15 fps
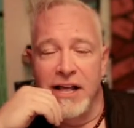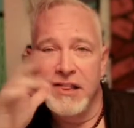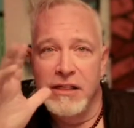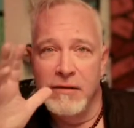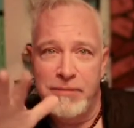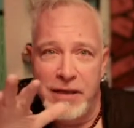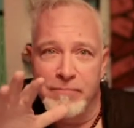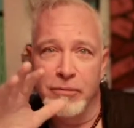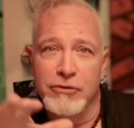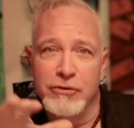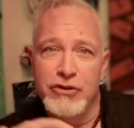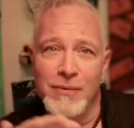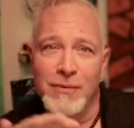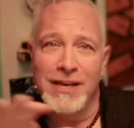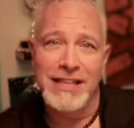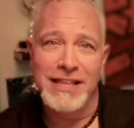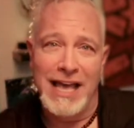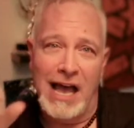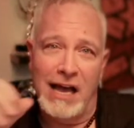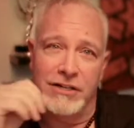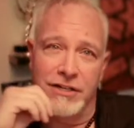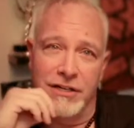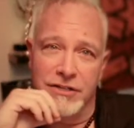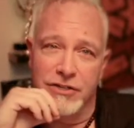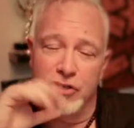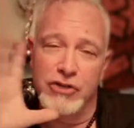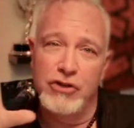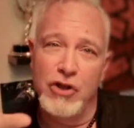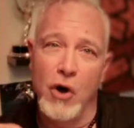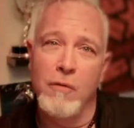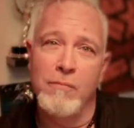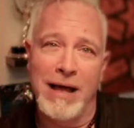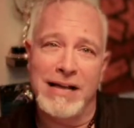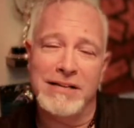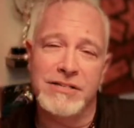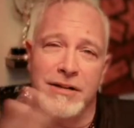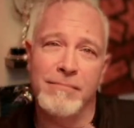The people doing the actions know best